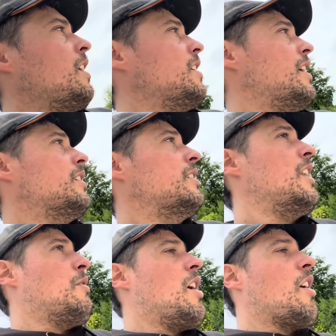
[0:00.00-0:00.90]
Yes,
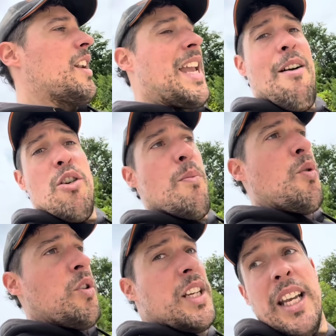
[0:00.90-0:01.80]
anyway, I'm going to carry on
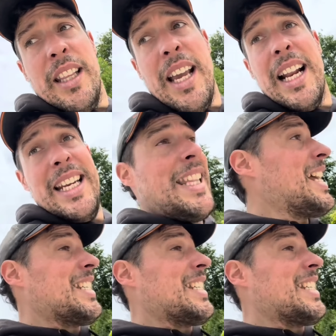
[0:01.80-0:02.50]
pointing and then clean that